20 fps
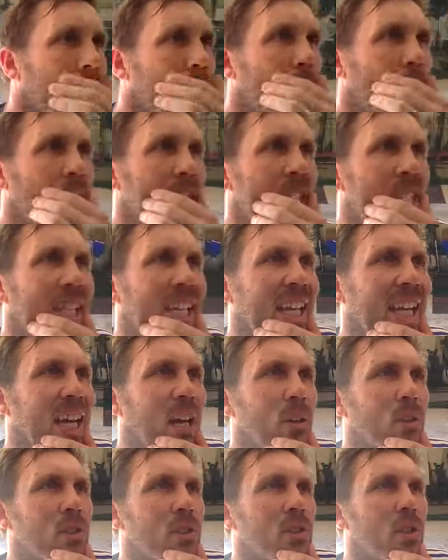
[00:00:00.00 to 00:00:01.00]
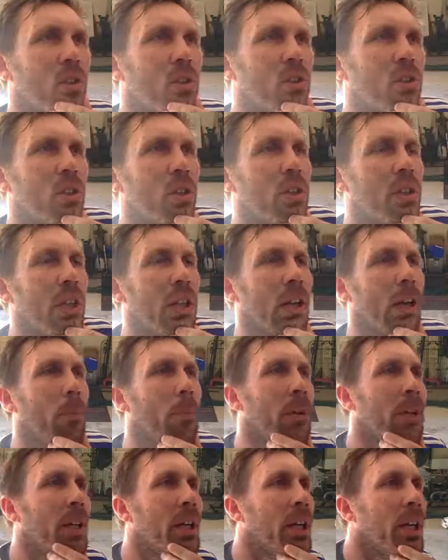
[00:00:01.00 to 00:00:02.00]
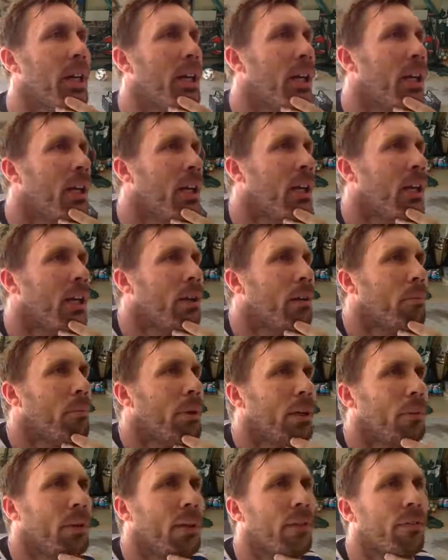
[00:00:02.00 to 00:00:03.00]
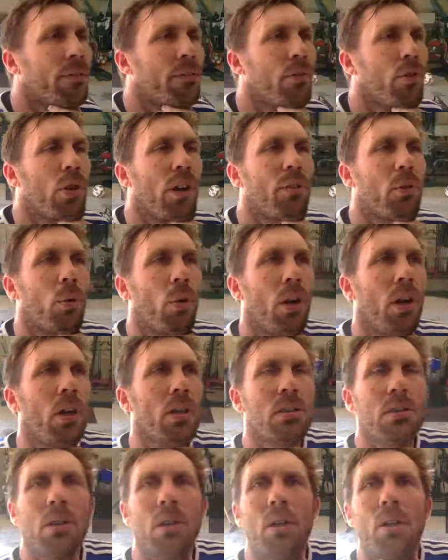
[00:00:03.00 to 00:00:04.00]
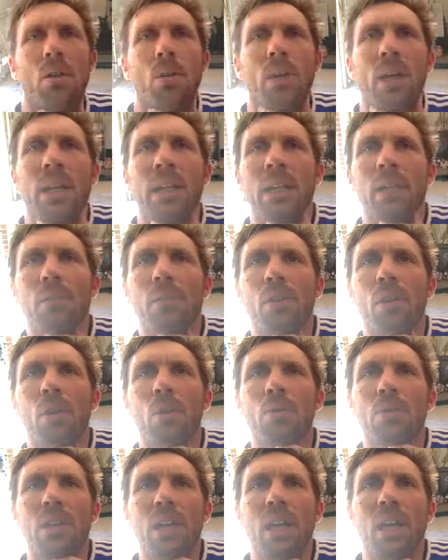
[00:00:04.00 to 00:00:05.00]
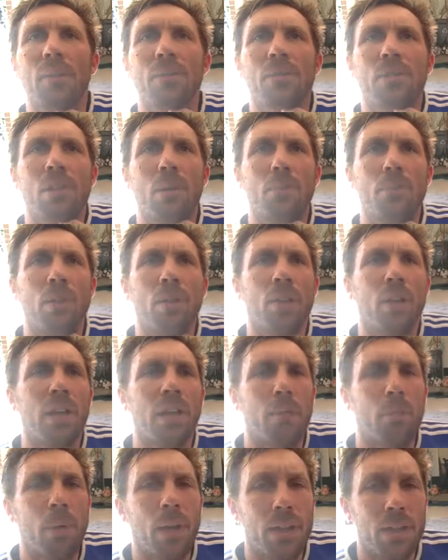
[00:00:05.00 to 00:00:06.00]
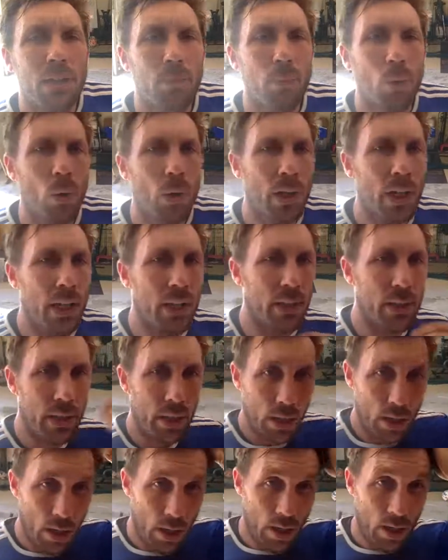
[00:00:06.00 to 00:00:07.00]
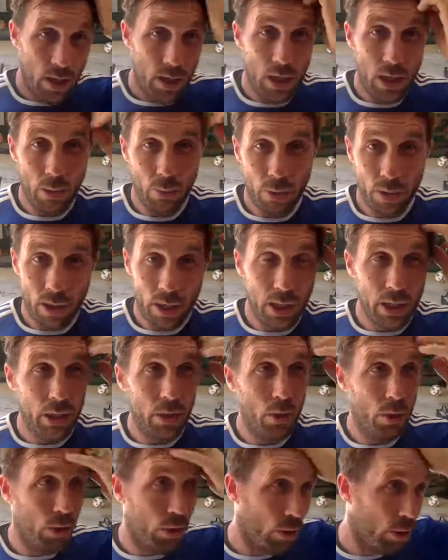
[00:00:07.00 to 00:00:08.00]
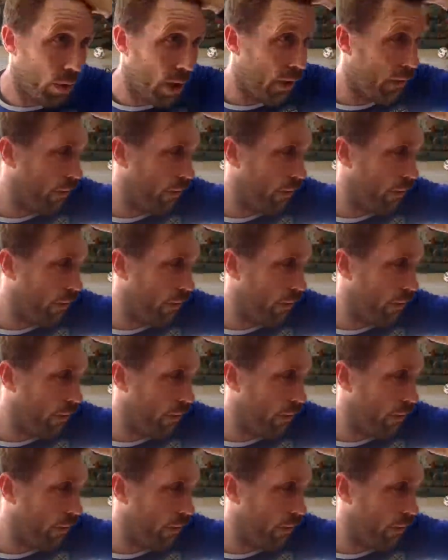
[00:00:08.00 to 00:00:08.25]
ball against the couch as long as you don't kick it up in the air. Maybe if you have to ask, though, any of those that have something that they can pass the ball against, I would like you to do that